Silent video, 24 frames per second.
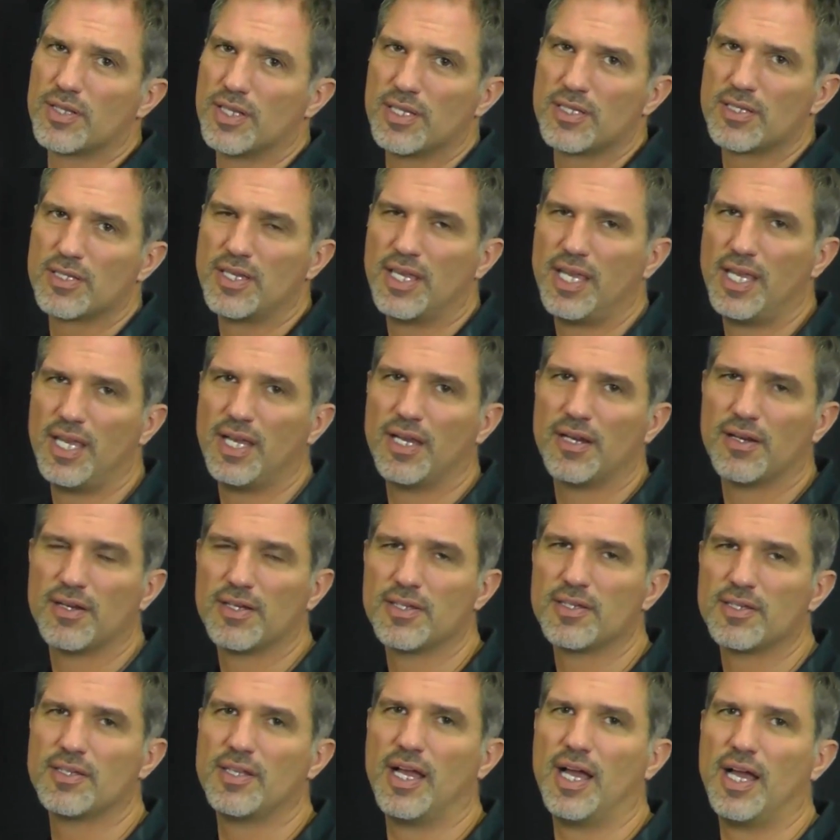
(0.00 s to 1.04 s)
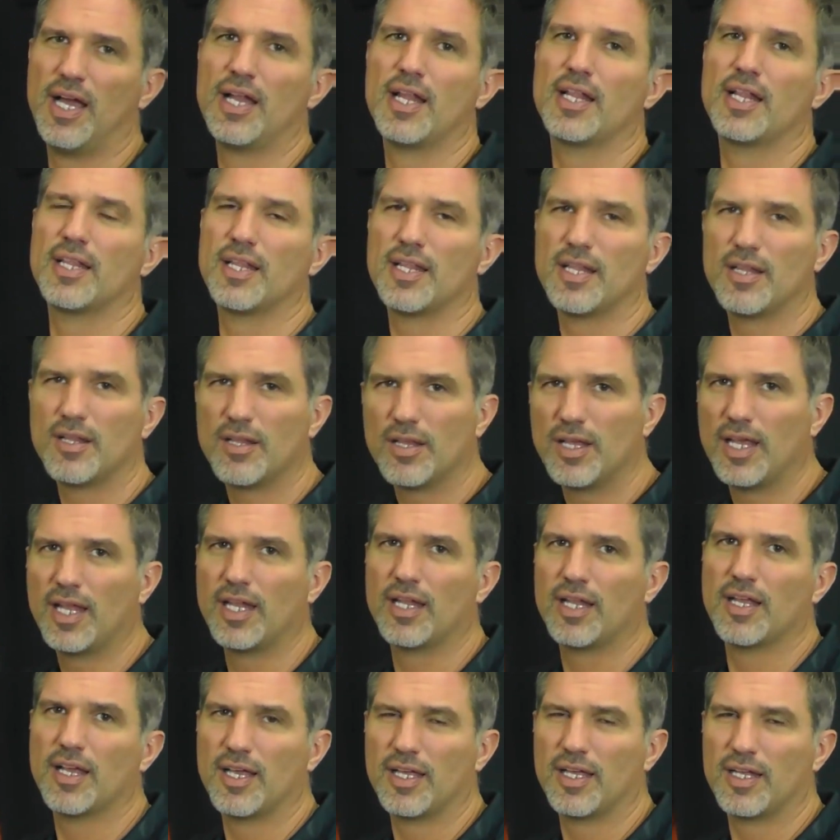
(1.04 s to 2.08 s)
This here is done
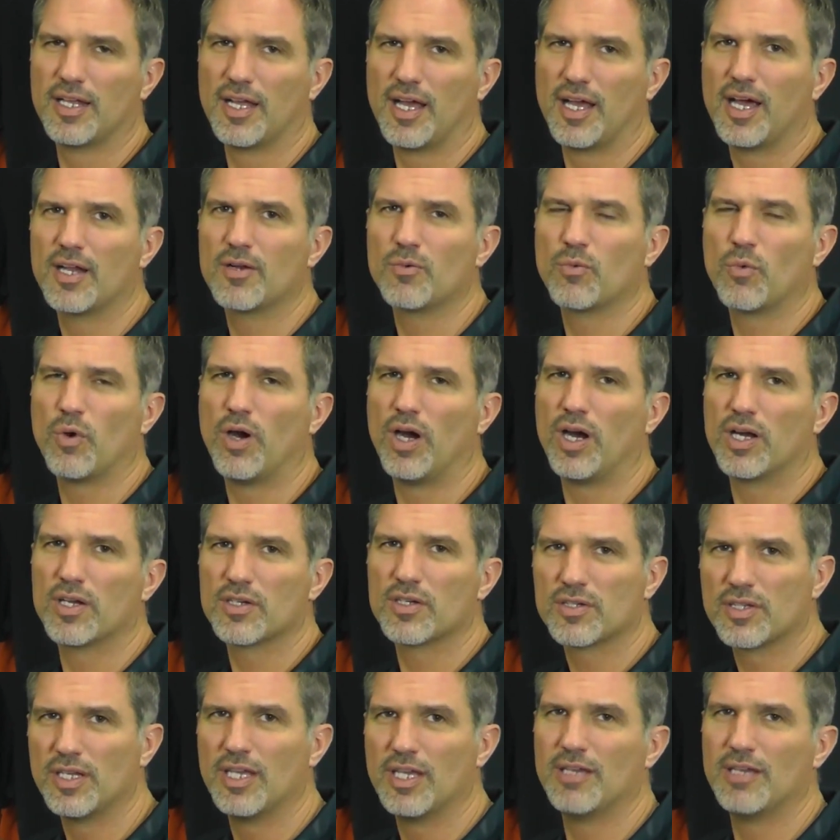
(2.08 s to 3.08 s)
in an unwashed,